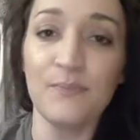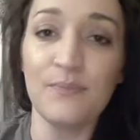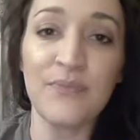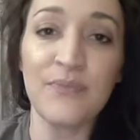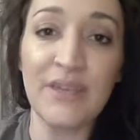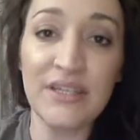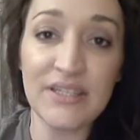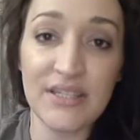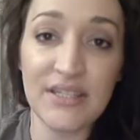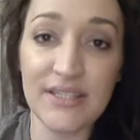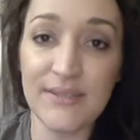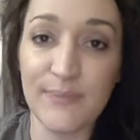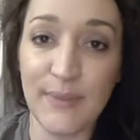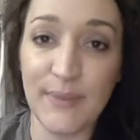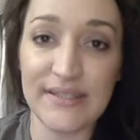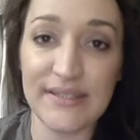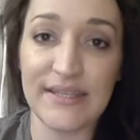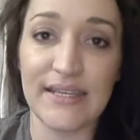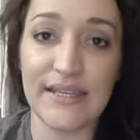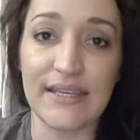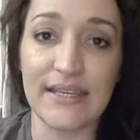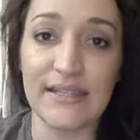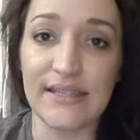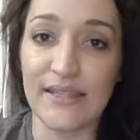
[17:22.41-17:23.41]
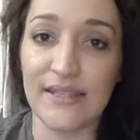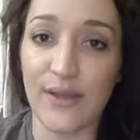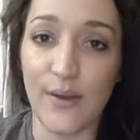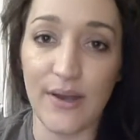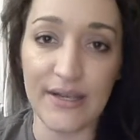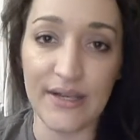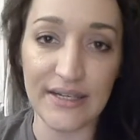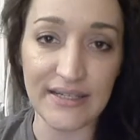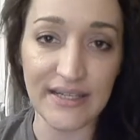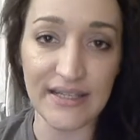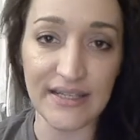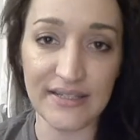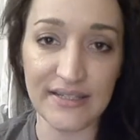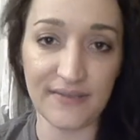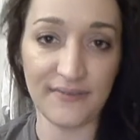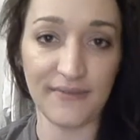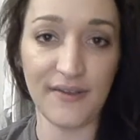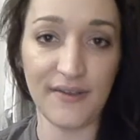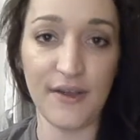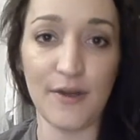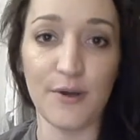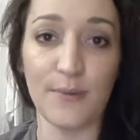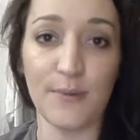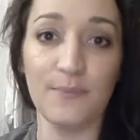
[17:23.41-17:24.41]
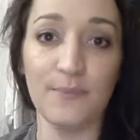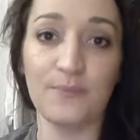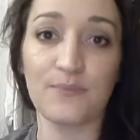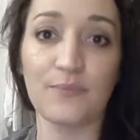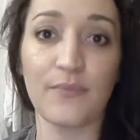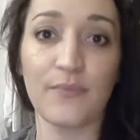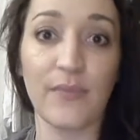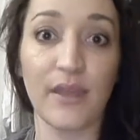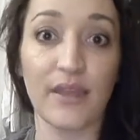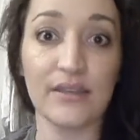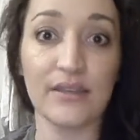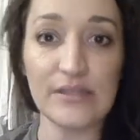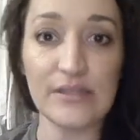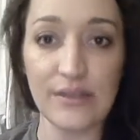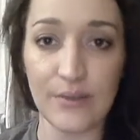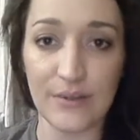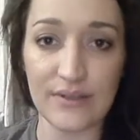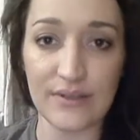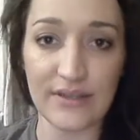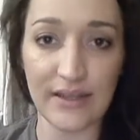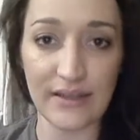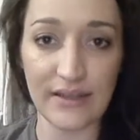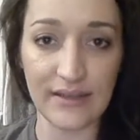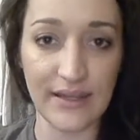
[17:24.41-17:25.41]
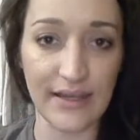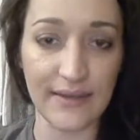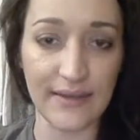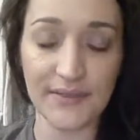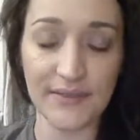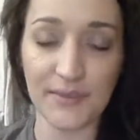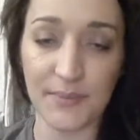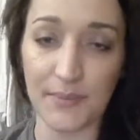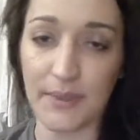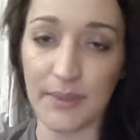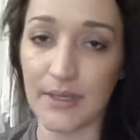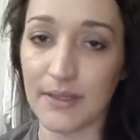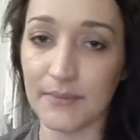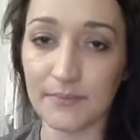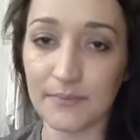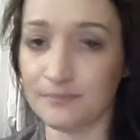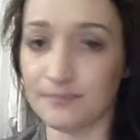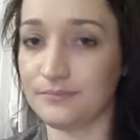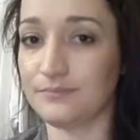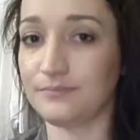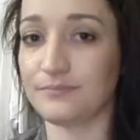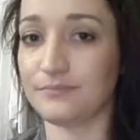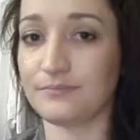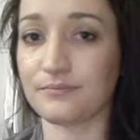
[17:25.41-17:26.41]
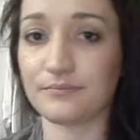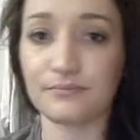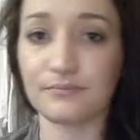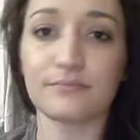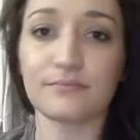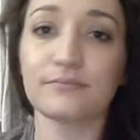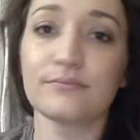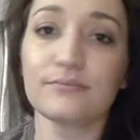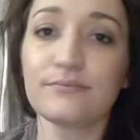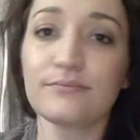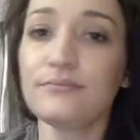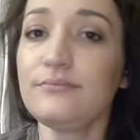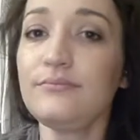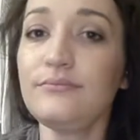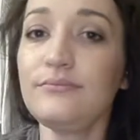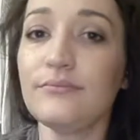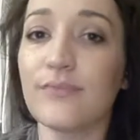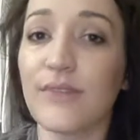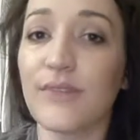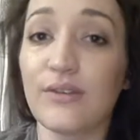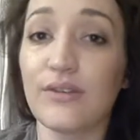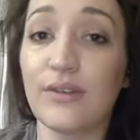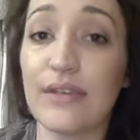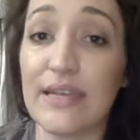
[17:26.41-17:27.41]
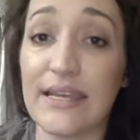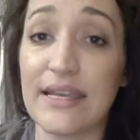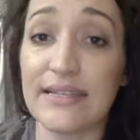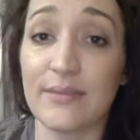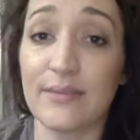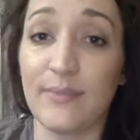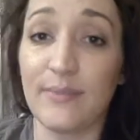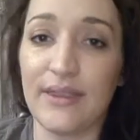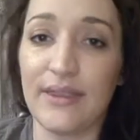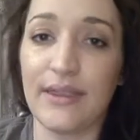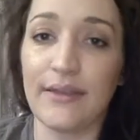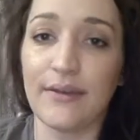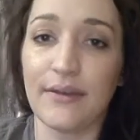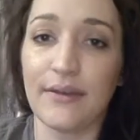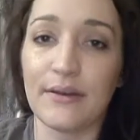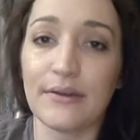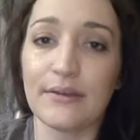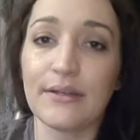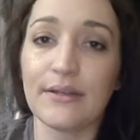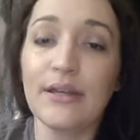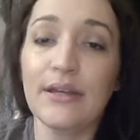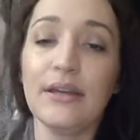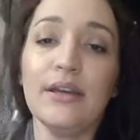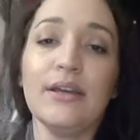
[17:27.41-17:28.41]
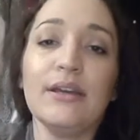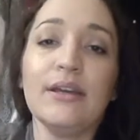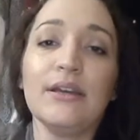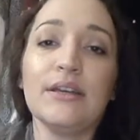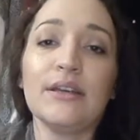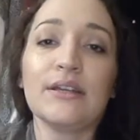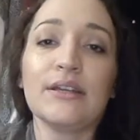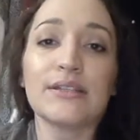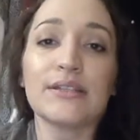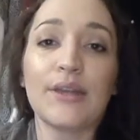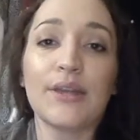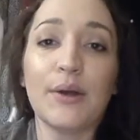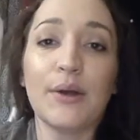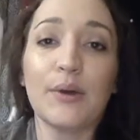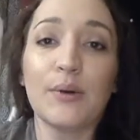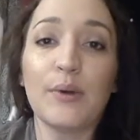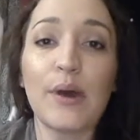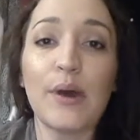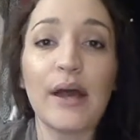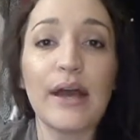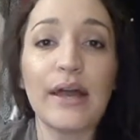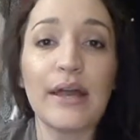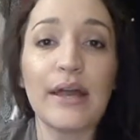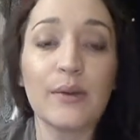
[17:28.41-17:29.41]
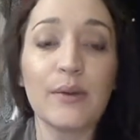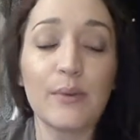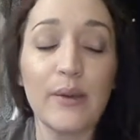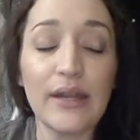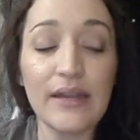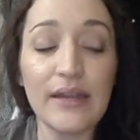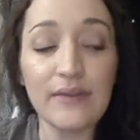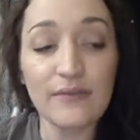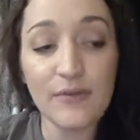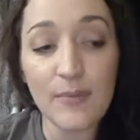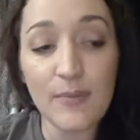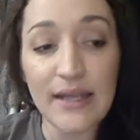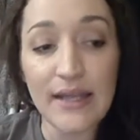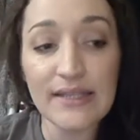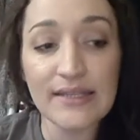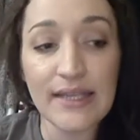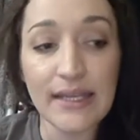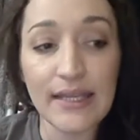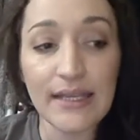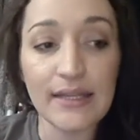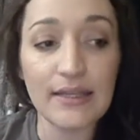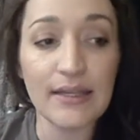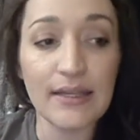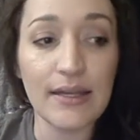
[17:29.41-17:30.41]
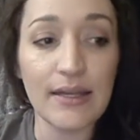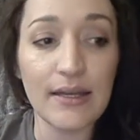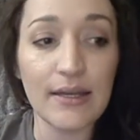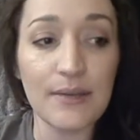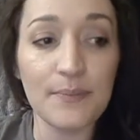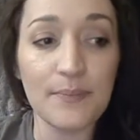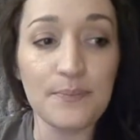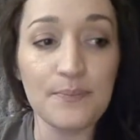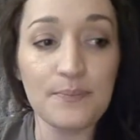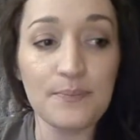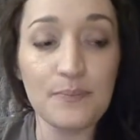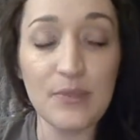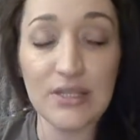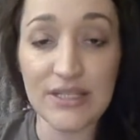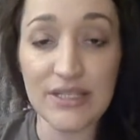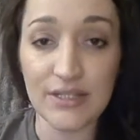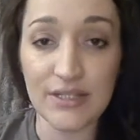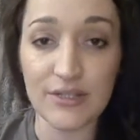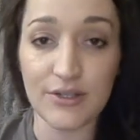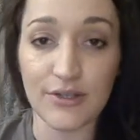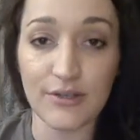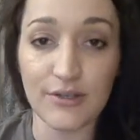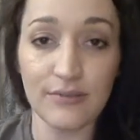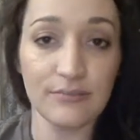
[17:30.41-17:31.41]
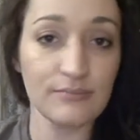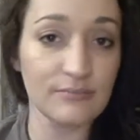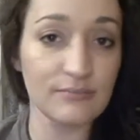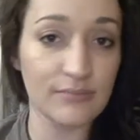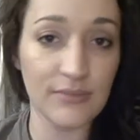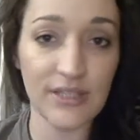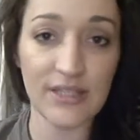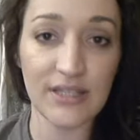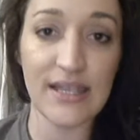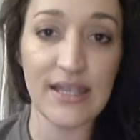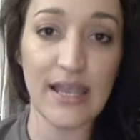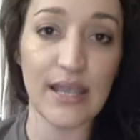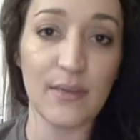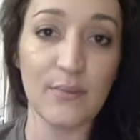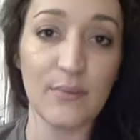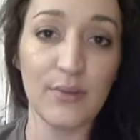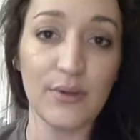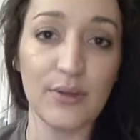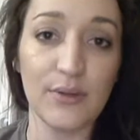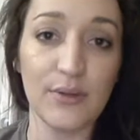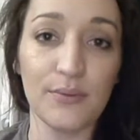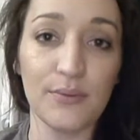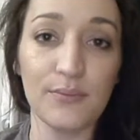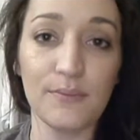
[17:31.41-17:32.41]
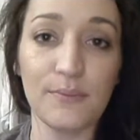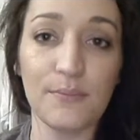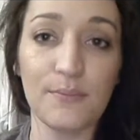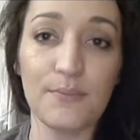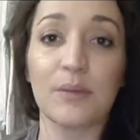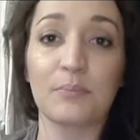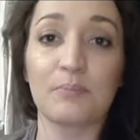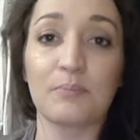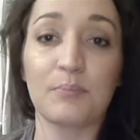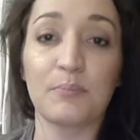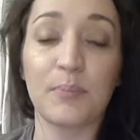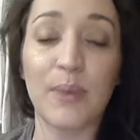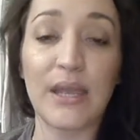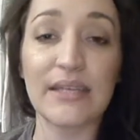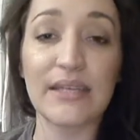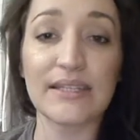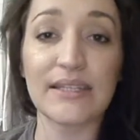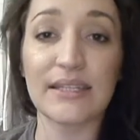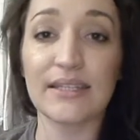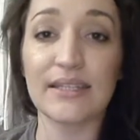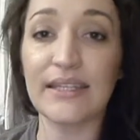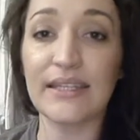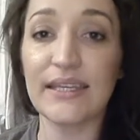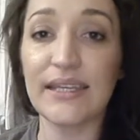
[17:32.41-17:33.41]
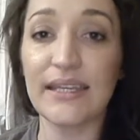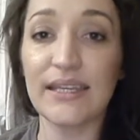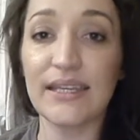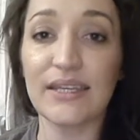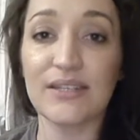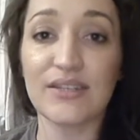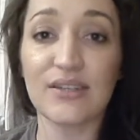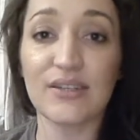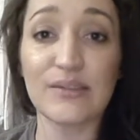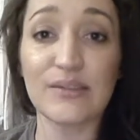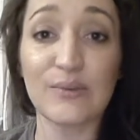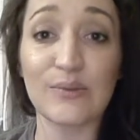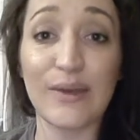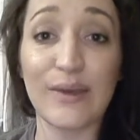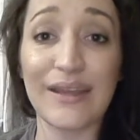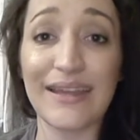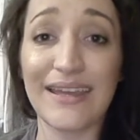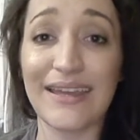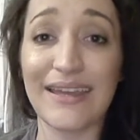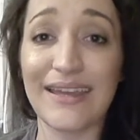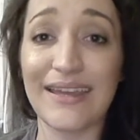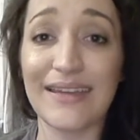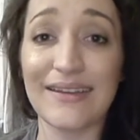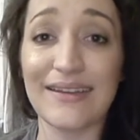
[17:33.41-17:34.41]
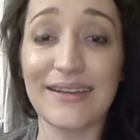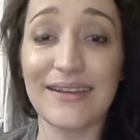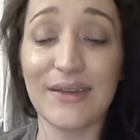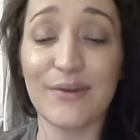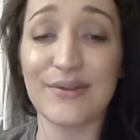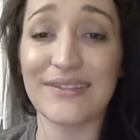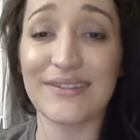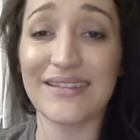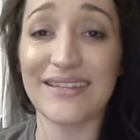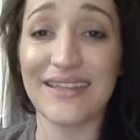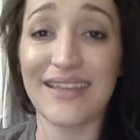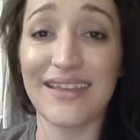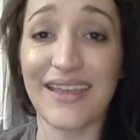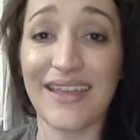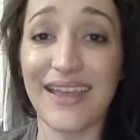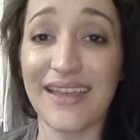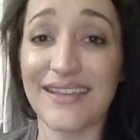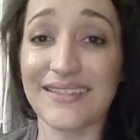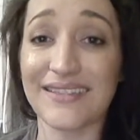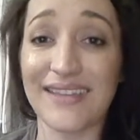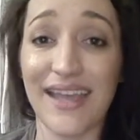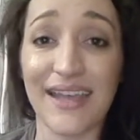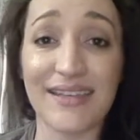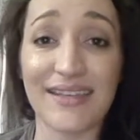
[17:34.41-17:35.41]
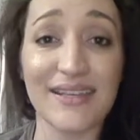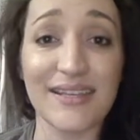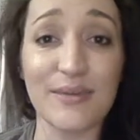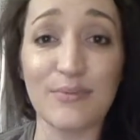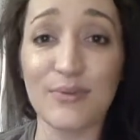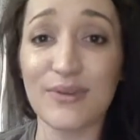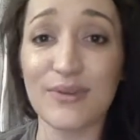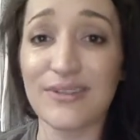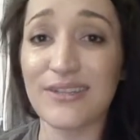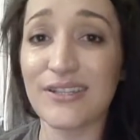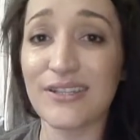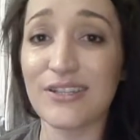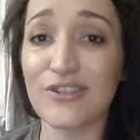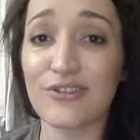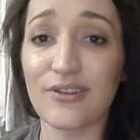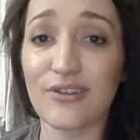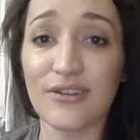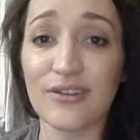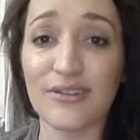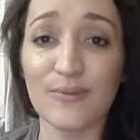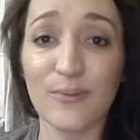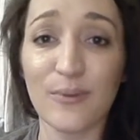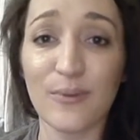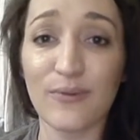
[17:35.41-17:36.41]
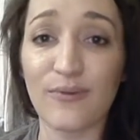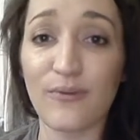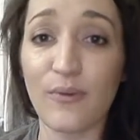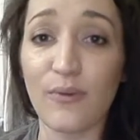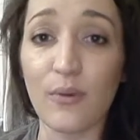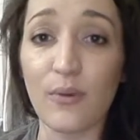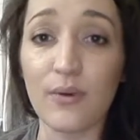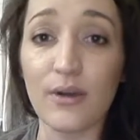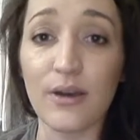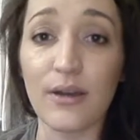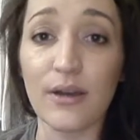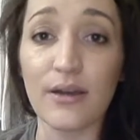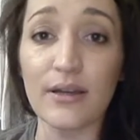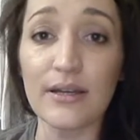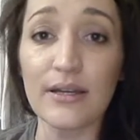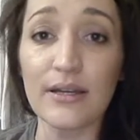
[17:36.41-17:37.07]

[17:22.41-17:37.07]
just busy, so I didn't get to film as soon as I left, but it really hasn't been that long. So I went in for my second procedure, the second balloon. Basically, just went in. It was the exact same procedure as before.